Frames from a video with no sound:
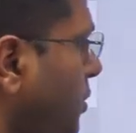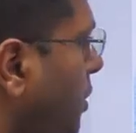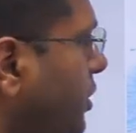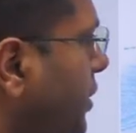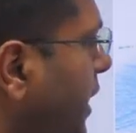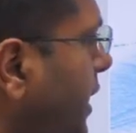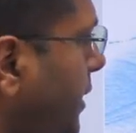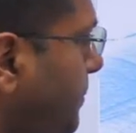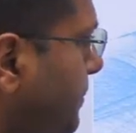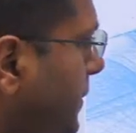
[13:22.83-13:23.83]
Not really.
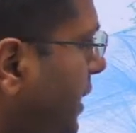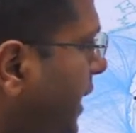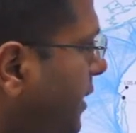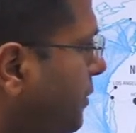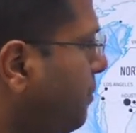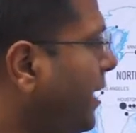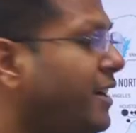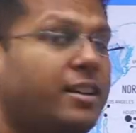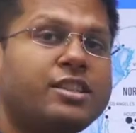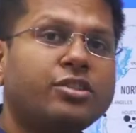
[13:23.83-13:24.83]
Right? Many
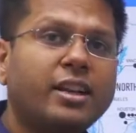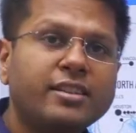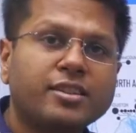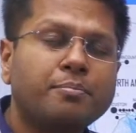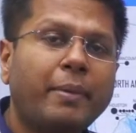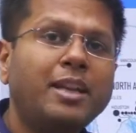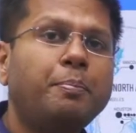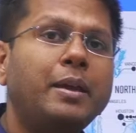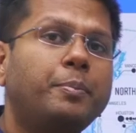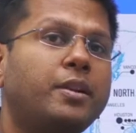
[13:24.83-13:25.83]
industrialists, many
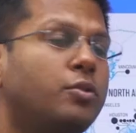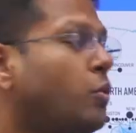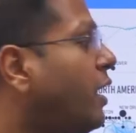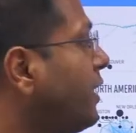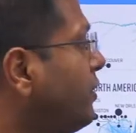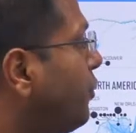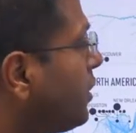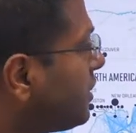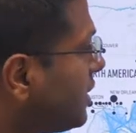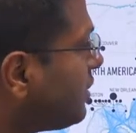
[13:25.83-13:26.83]
people who are in
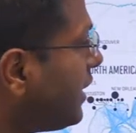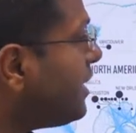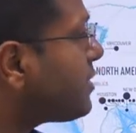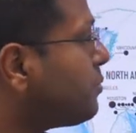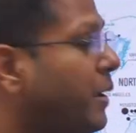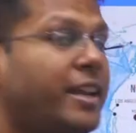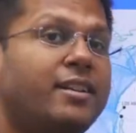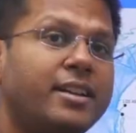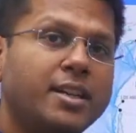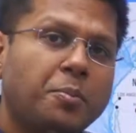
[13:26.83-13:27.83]
foreign countries, many
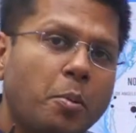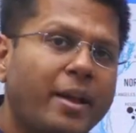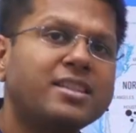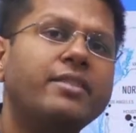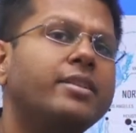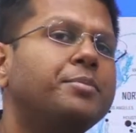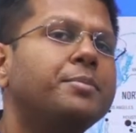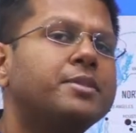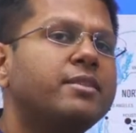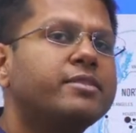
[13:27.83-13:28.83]
Indian diplomats have
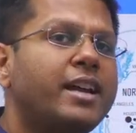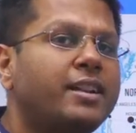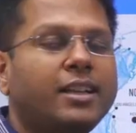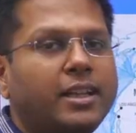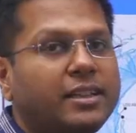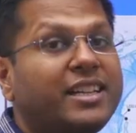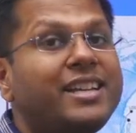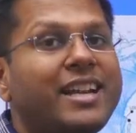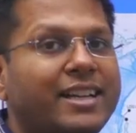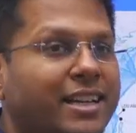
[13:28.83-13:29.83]
themselves said that
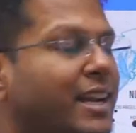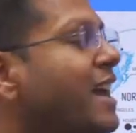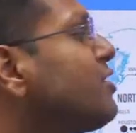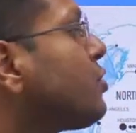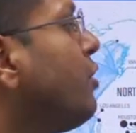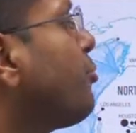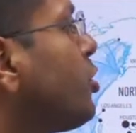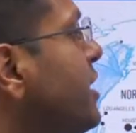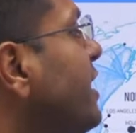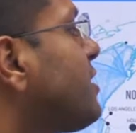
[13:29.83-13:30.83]
India declares of
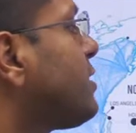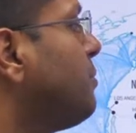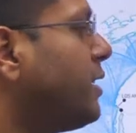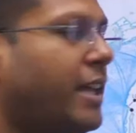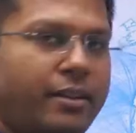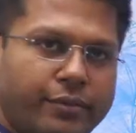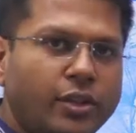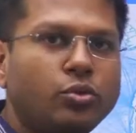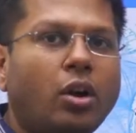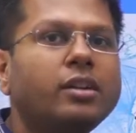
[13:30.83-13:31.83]
projects, but then we
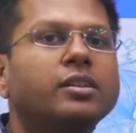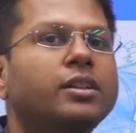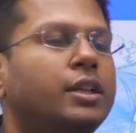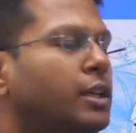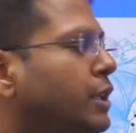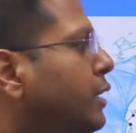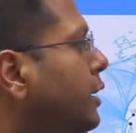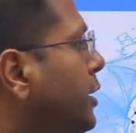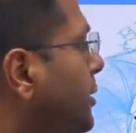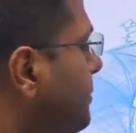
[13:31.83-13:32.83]
do not,
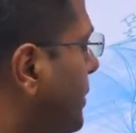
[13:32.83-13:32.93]
uh,